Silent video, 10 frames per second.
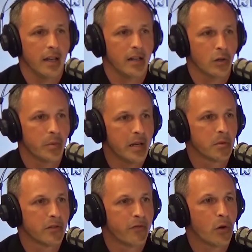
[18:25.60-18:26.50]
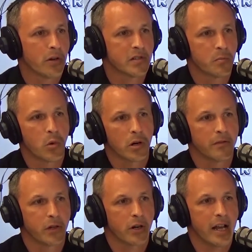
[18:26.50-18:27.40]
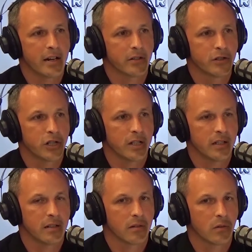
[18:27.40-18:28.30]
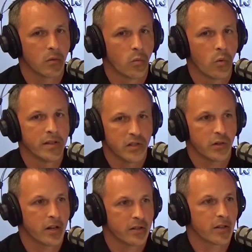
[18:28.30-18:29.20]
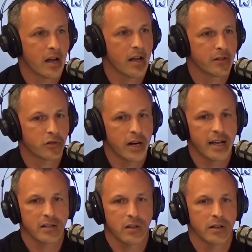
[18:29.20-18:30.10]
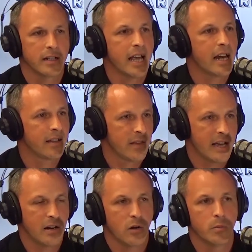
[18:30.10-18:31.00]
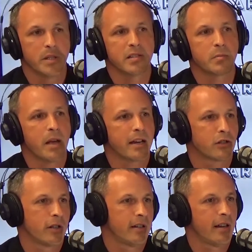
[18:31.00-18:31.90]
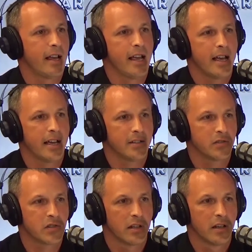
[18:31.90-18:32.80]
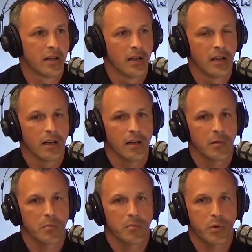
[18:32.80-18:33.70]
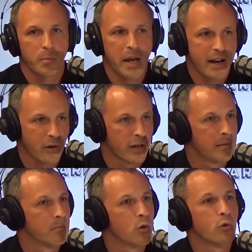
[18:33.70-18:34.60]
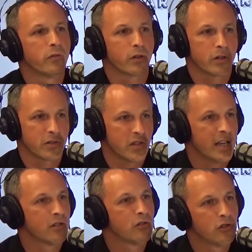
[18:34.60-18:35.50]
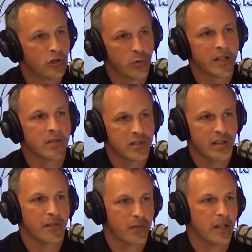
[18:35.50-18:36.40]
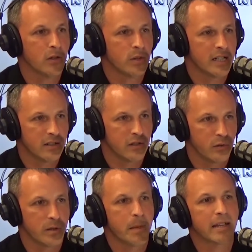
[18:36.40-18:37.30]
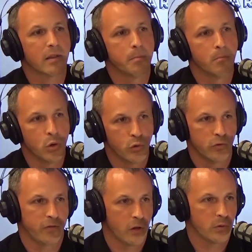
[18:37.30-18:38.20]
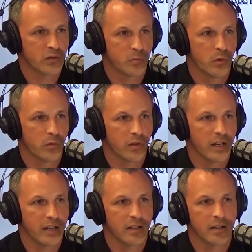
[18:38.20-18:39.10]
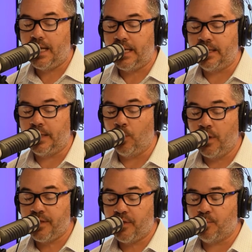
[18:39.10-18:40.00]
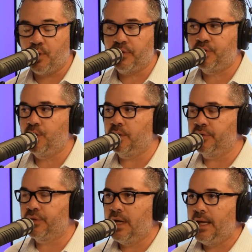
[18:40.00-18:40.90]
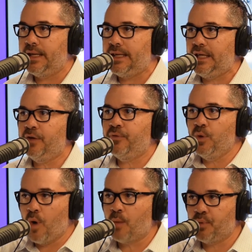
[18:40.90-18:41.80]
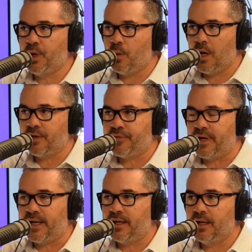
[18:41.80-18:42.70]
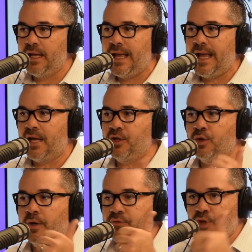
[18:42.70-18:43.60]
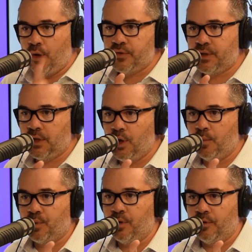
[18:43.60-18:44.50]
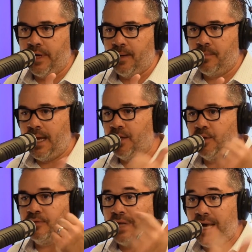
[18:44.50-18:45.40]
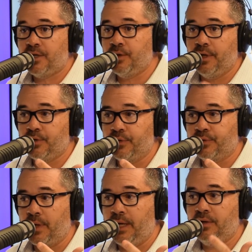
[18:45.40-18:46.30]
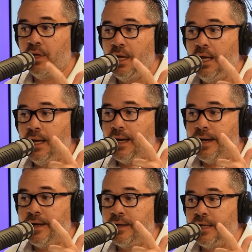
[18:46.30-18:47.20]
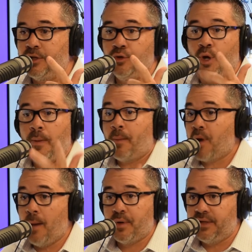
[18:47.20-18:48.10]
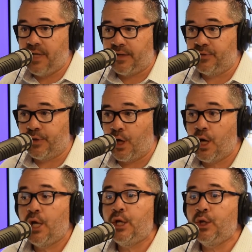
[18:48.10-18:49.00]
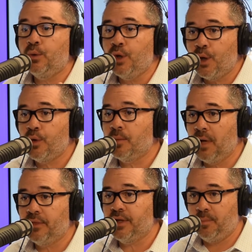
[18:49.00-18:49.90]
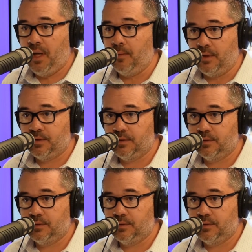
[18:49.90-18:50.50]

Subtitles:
And you'll be able to focus more of your energy once you're under contract on getting that home inspection and preparing movers and doing the stuff that you need to do to make the move go smoothly. And one of the other points, too, is if you are pre-qualified and you have chosen a loan program and you've locked your interest rate and you know what the property taxes are, you know your monthly payment.